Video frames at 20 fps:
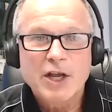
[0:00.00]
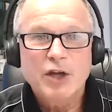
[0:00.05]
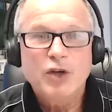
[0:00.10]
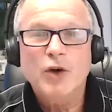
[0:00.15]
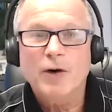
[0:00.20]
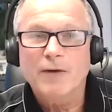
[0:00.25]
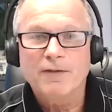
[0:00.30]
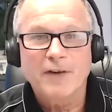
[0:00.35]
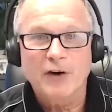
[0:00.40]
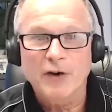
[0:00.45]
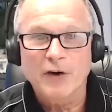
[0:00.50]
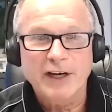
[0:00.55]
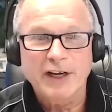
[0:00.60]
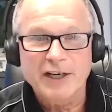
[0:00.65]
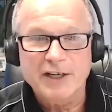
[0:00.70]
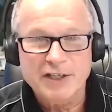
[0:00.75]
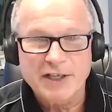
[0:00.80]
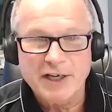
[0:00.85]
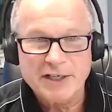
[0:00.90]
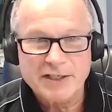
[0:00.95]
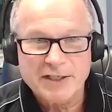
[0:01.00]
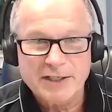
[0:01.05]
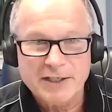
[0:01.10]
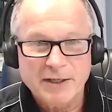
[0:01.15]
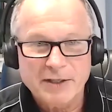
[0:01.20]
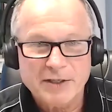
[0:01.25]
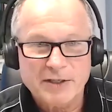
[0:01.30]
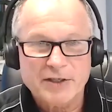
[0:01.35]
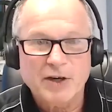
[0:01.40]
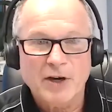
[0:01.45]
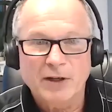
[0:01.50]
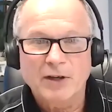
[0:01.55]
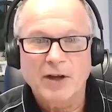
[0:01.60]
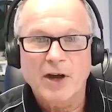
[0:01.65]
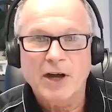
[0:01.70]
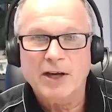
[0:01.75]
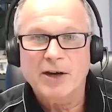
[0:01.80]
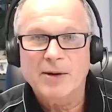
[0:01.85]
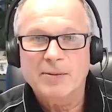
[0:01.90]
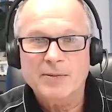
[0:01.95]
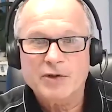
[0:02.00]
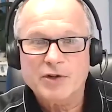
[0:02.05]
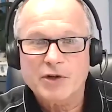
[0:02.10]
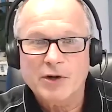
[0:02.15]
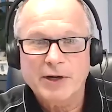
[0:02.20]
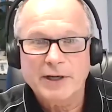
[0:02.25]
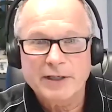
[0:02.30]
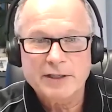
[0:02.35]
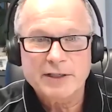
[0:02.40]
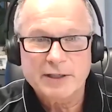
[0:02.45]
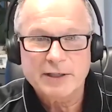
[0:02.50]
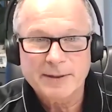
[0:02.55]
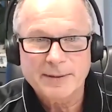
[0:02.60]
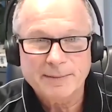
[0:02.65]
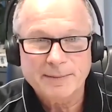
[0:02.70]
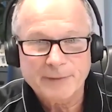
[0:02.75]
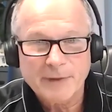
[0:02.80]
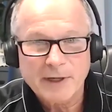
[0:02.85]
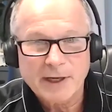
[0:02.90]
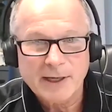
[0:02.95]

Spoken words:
not very congested. It's not like I'm trying to